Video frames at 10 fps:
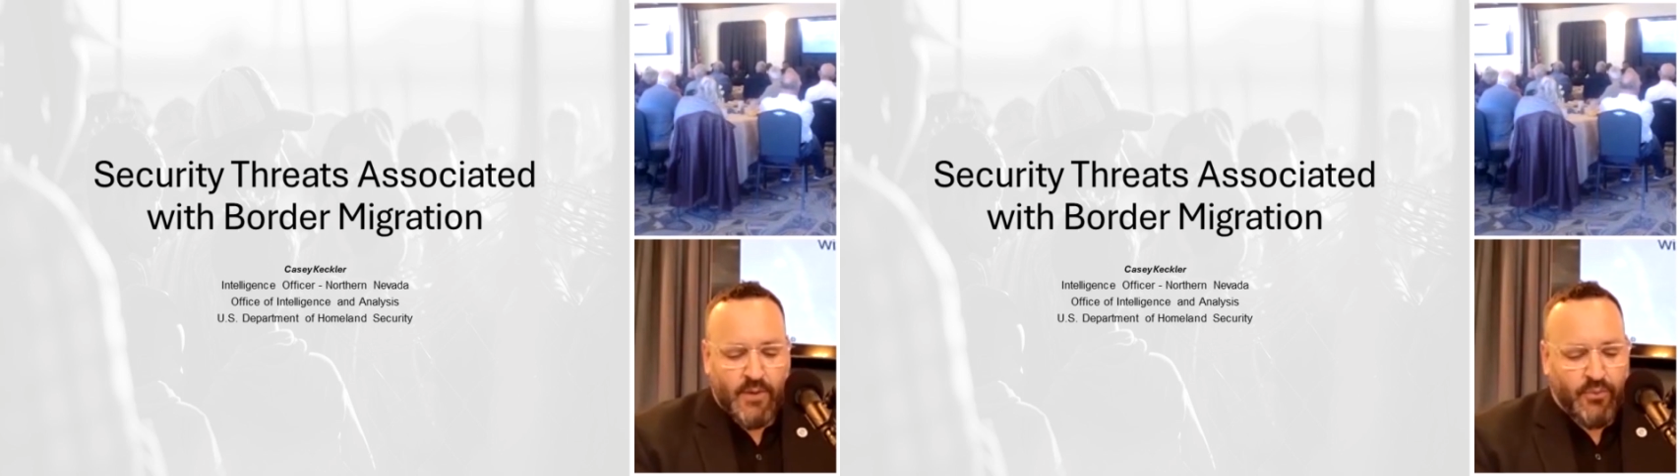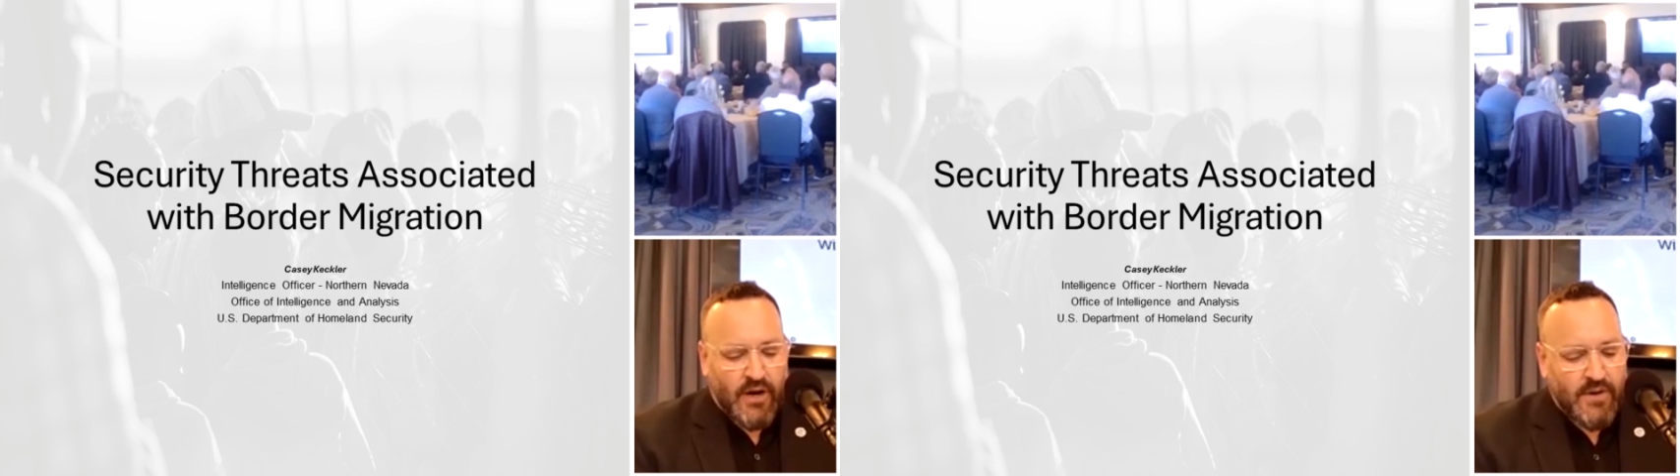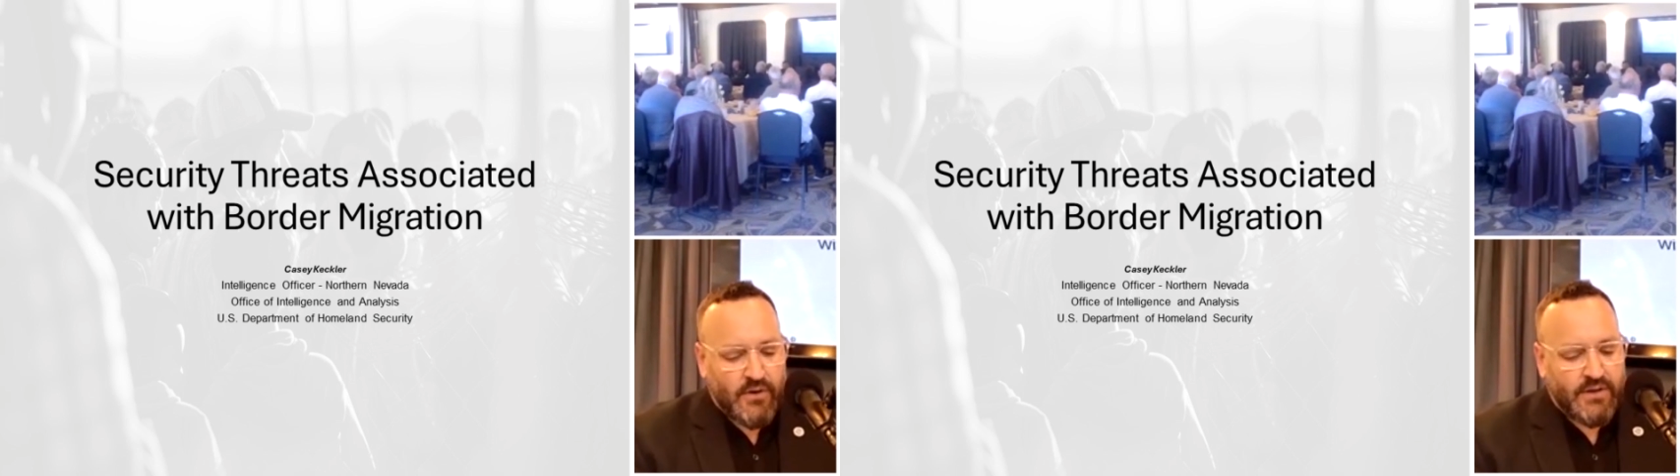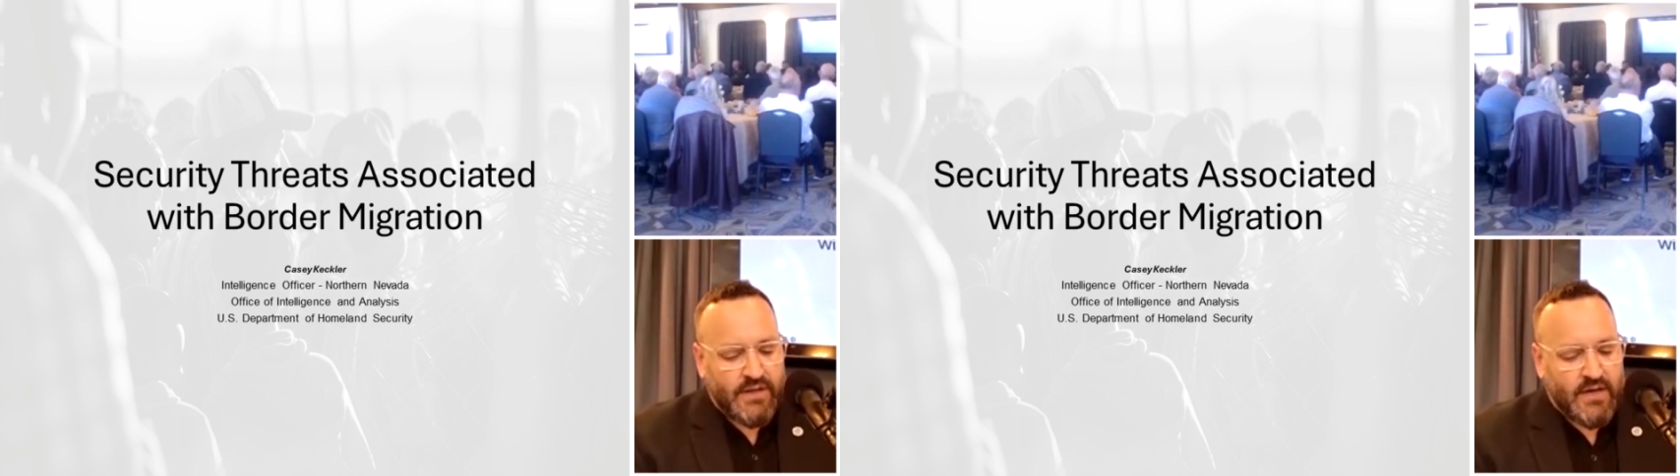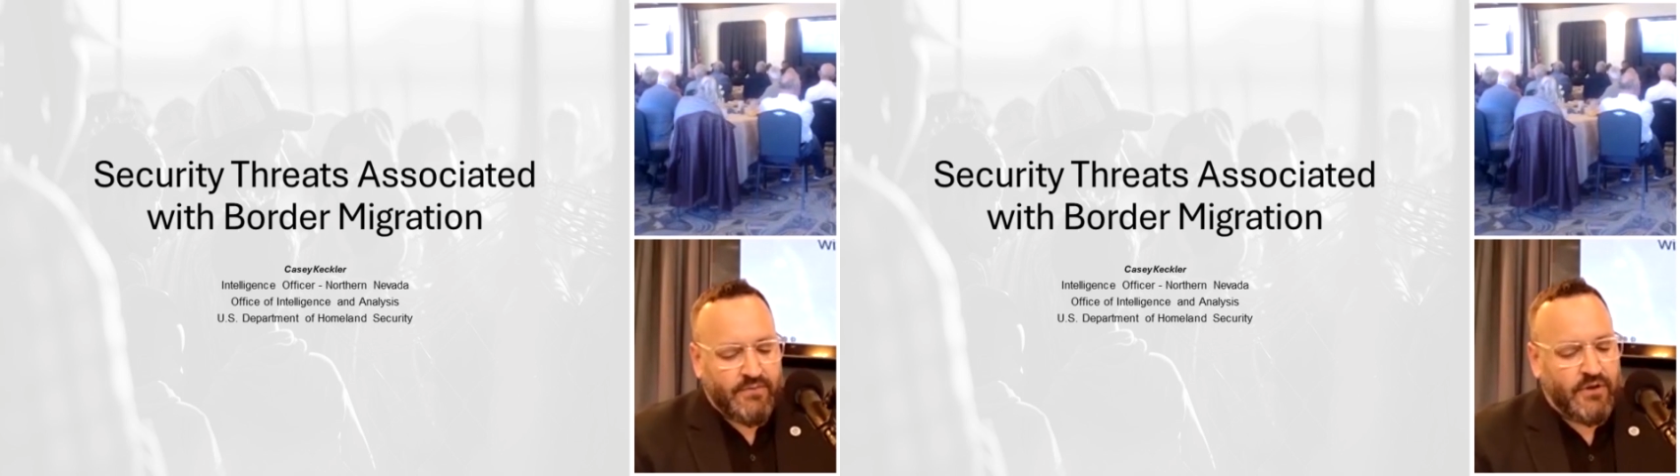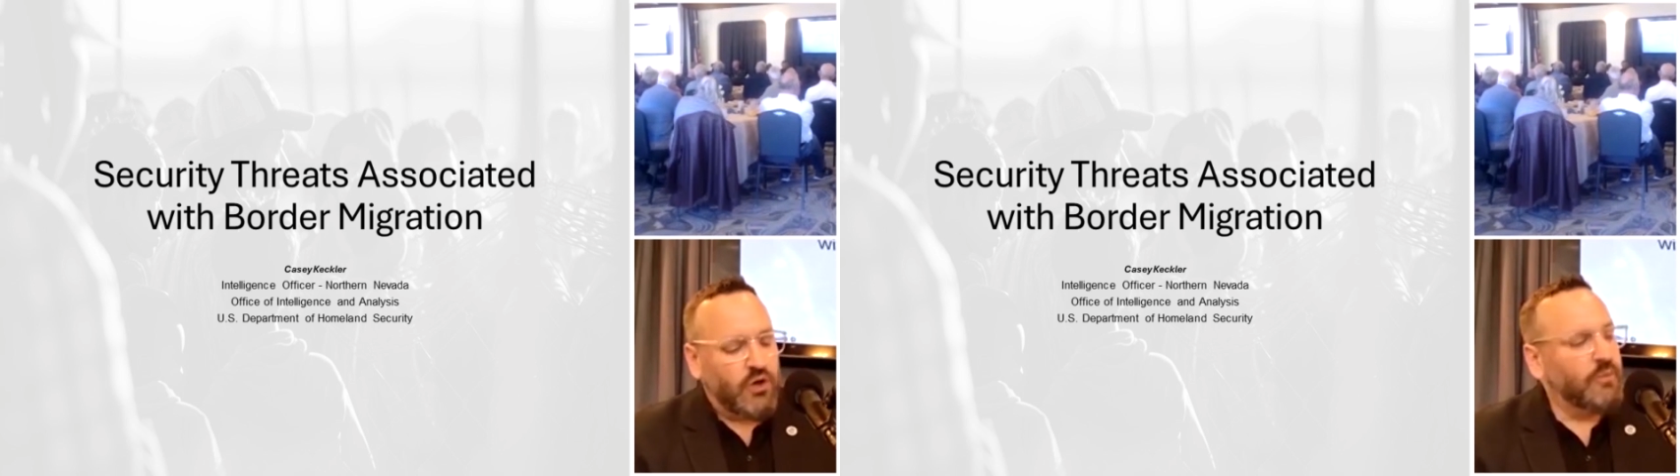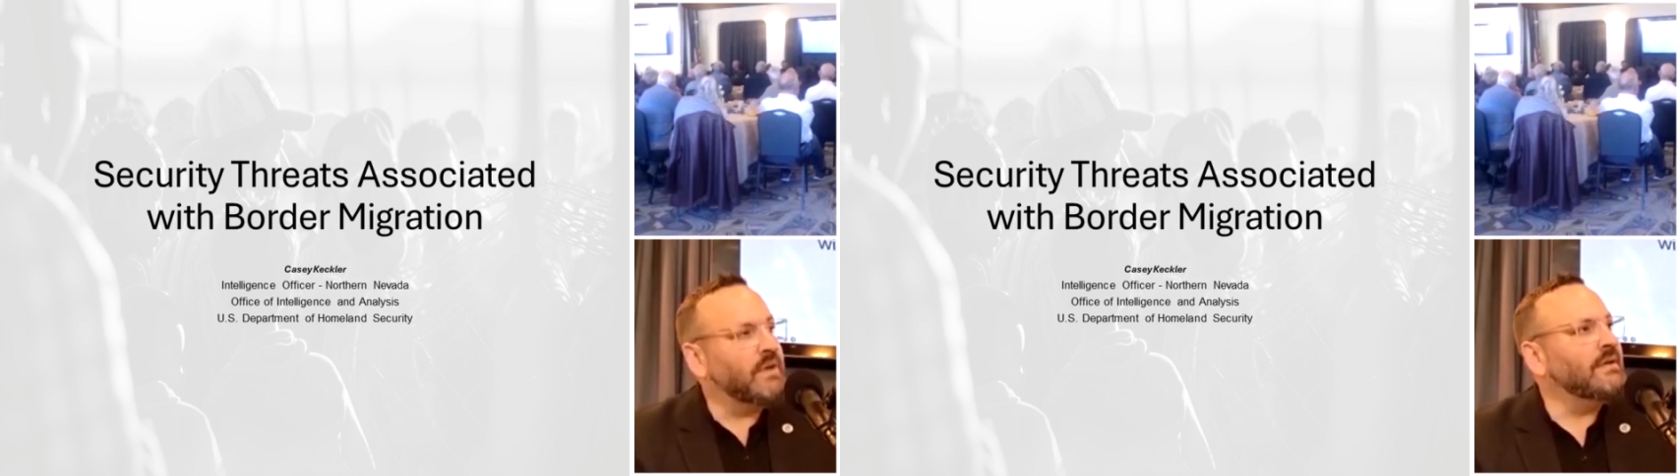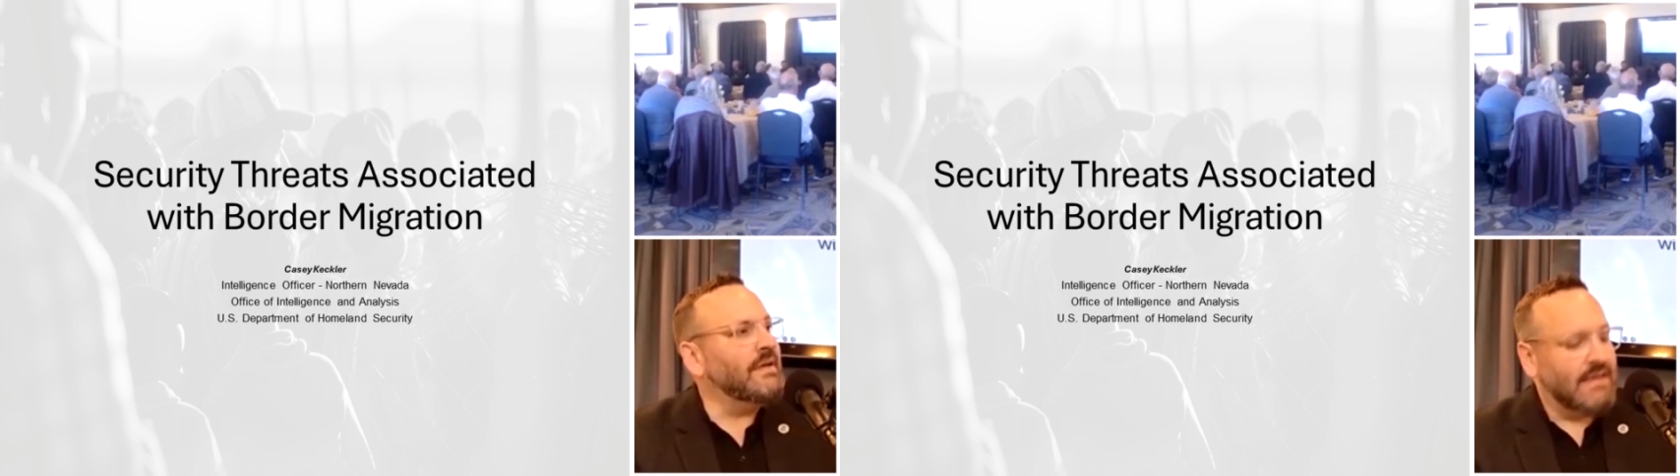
primarily of Cuban